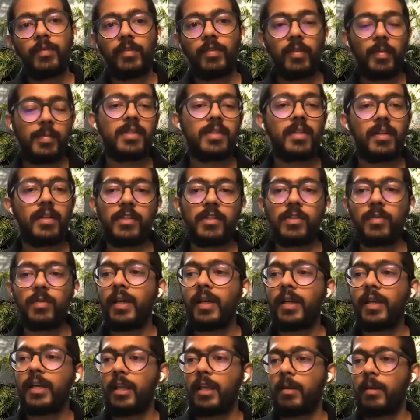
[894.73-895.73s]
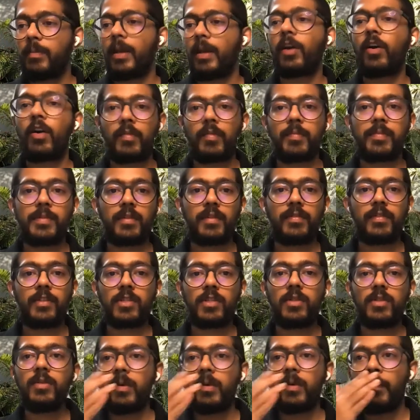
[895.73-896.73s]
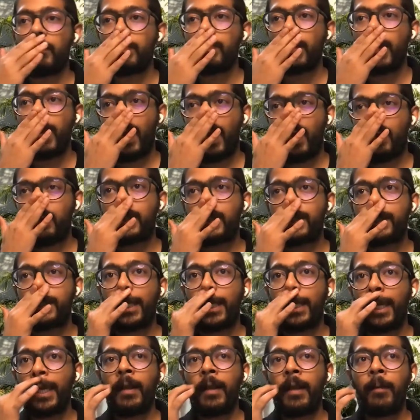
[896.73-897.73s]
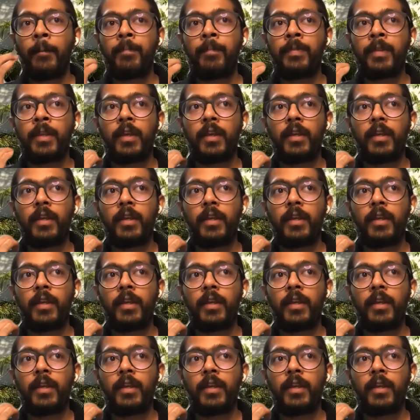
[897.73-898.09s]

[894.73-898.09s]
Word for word: from service one and API call from service two, and we're saying,